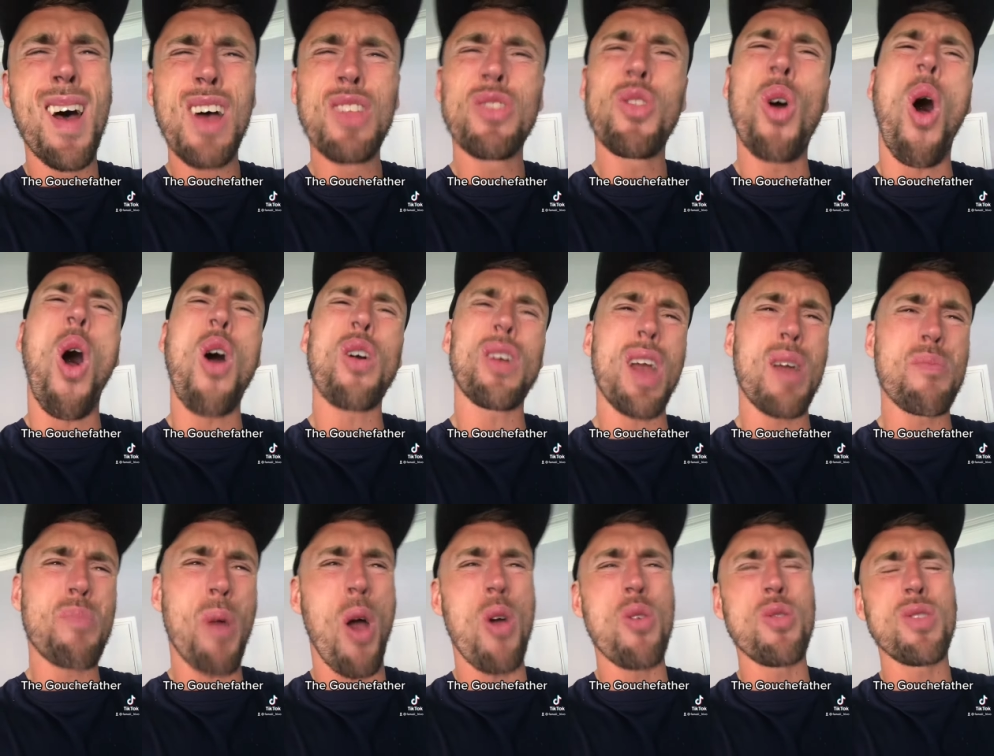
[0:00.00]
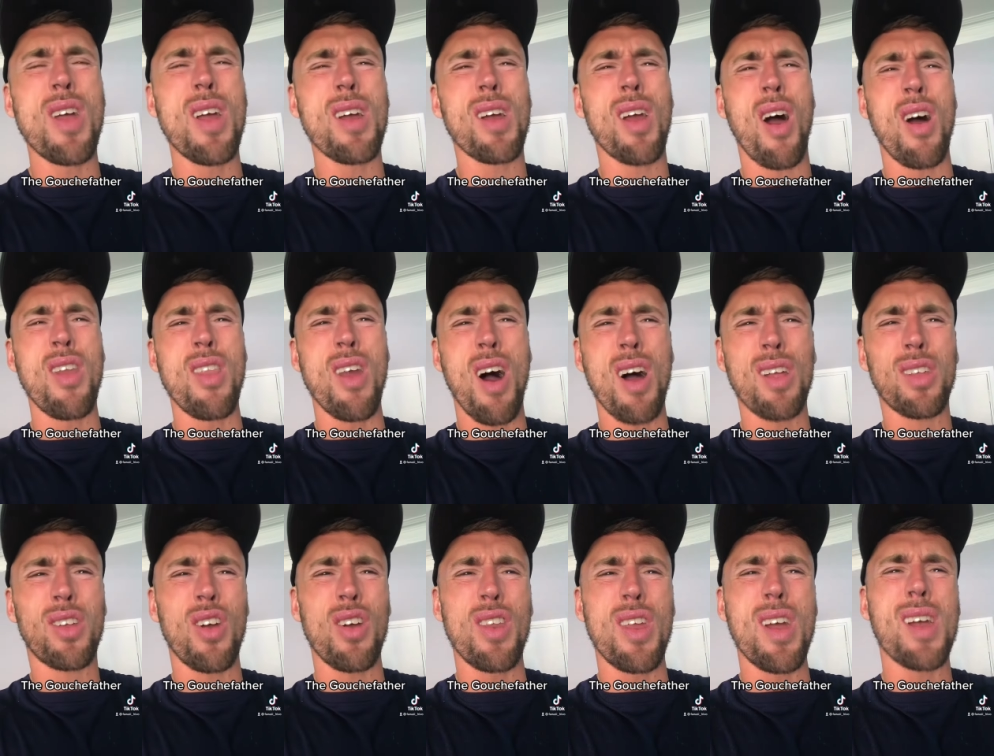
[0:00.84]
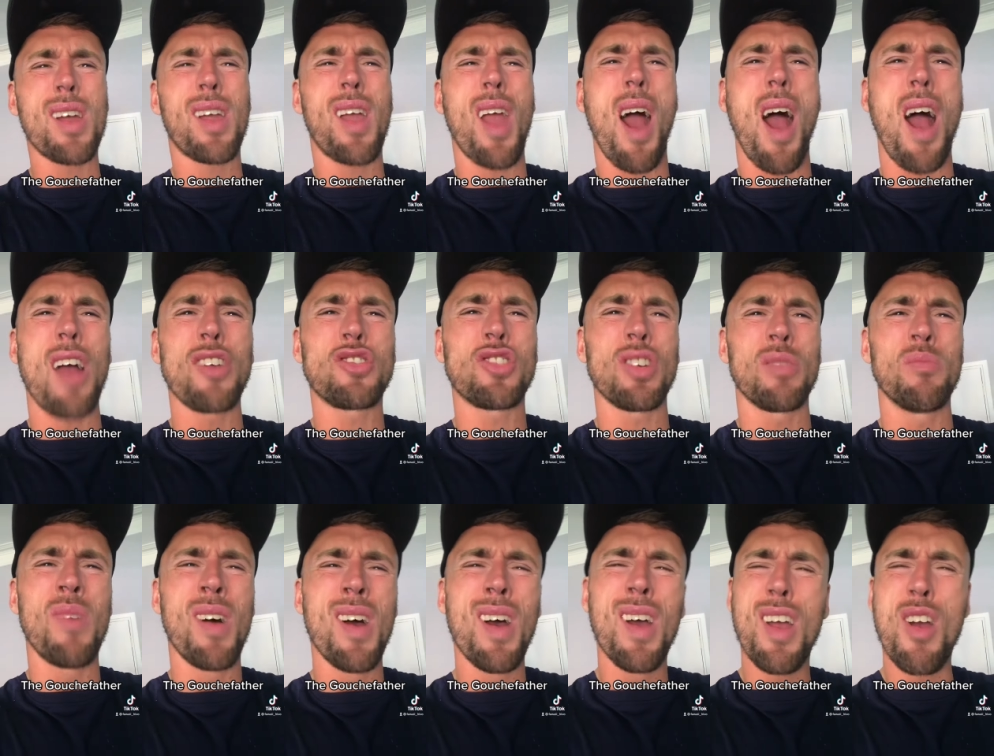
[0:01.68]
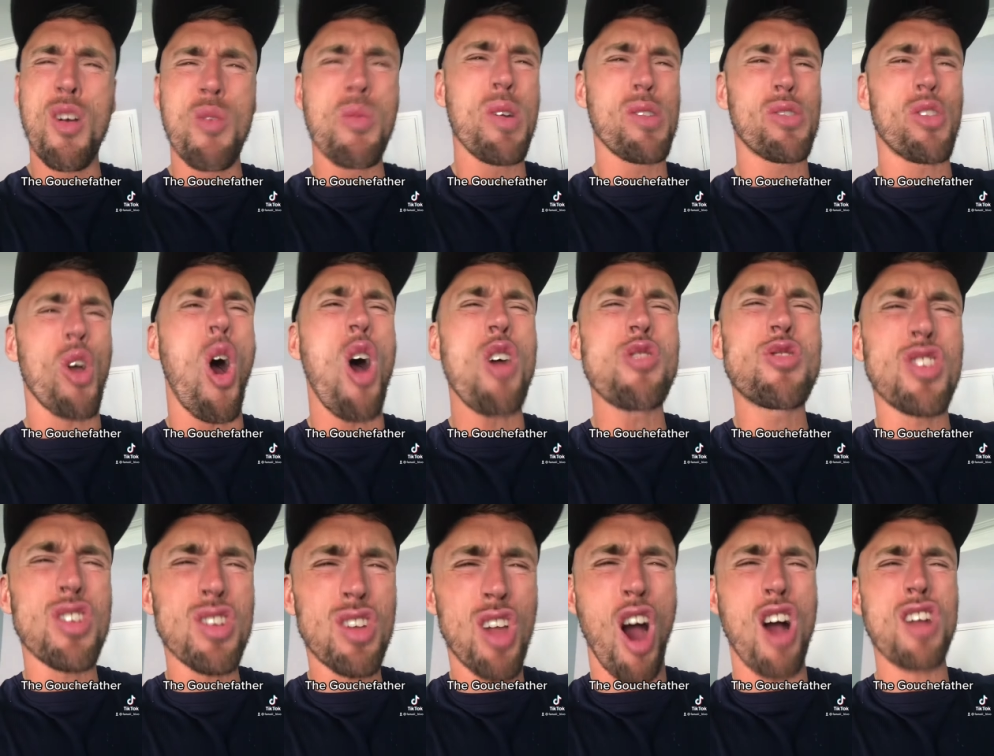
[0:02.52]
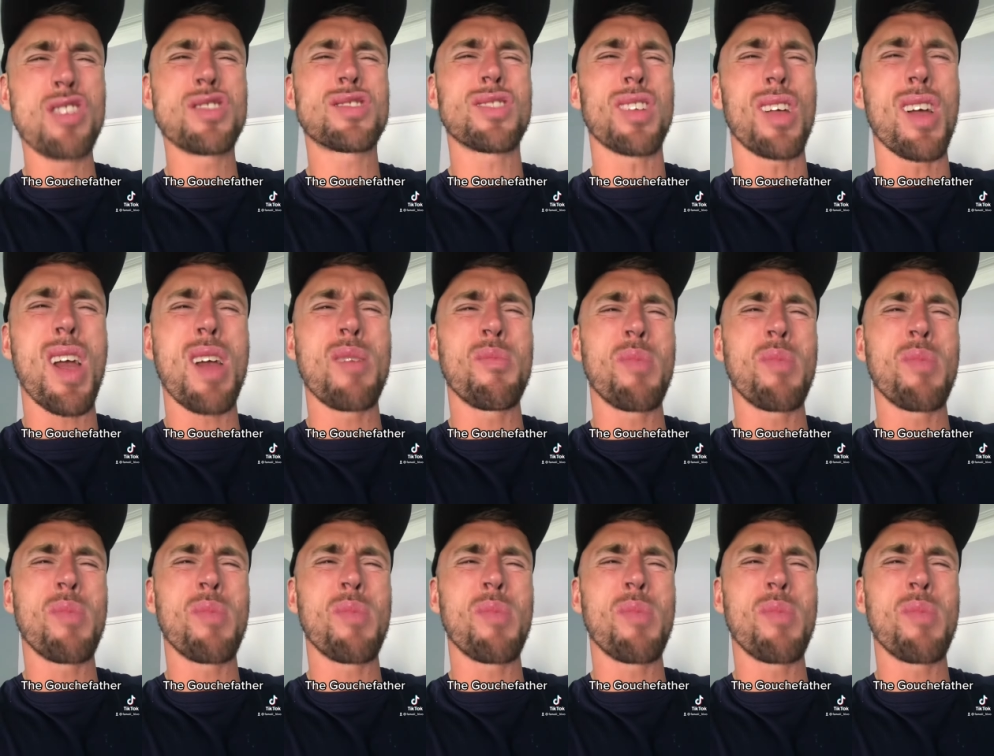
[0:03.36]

Dog the Bounty Hunter can catch him, he'll be dodging cunts like the